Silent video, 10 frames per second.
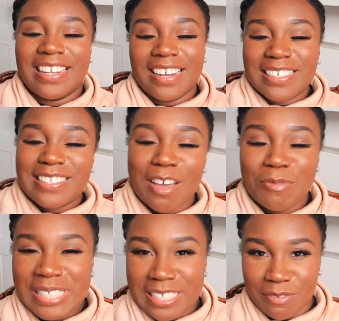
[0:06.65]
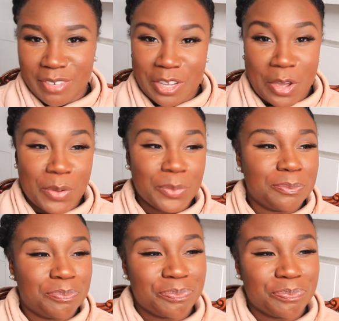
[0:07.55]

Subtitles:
The last time we did a video,